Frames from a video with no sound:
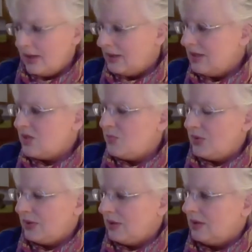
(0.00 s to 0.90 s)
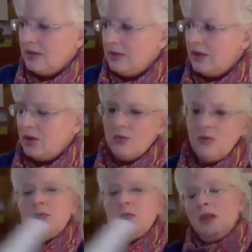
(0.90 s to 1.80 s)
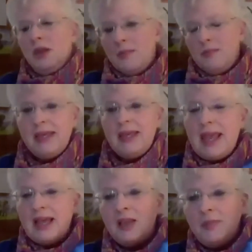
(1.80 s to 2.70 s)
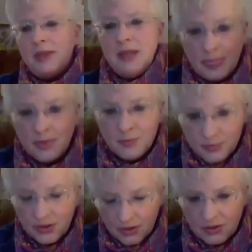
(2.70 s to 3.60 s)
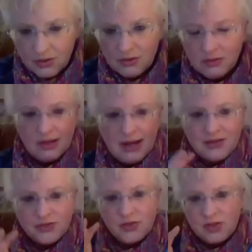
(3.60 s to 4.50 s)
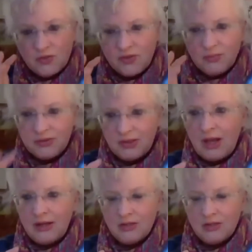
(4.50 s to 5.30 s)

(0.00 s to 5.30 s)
In this book, and, and, you know, a big element in the book that has to do with the plot